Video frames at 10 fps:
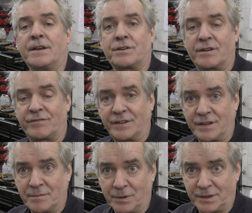Should have
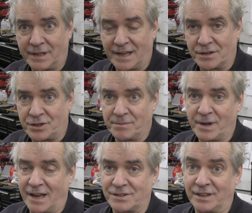fitted a multi-layer
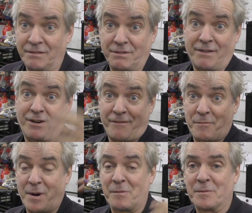shim gasket. Never have
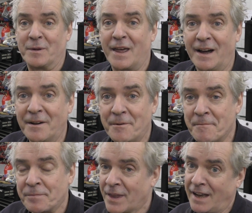a problem with that.
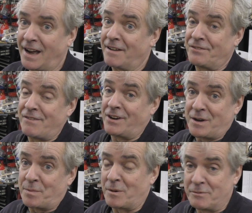And I've never
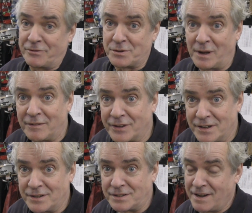had a problem for 12
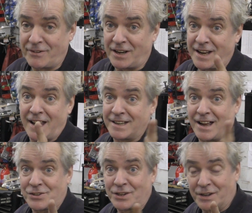years. Never had a head
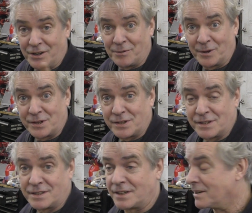gasket go once
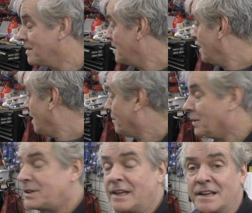it's uh, a
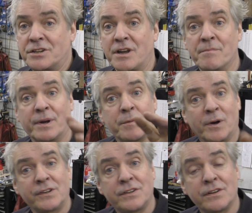multi-layer shim. But he
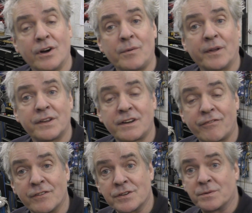wanted to know what the
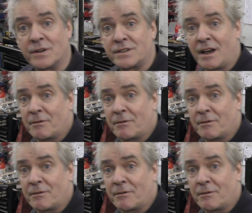difference was.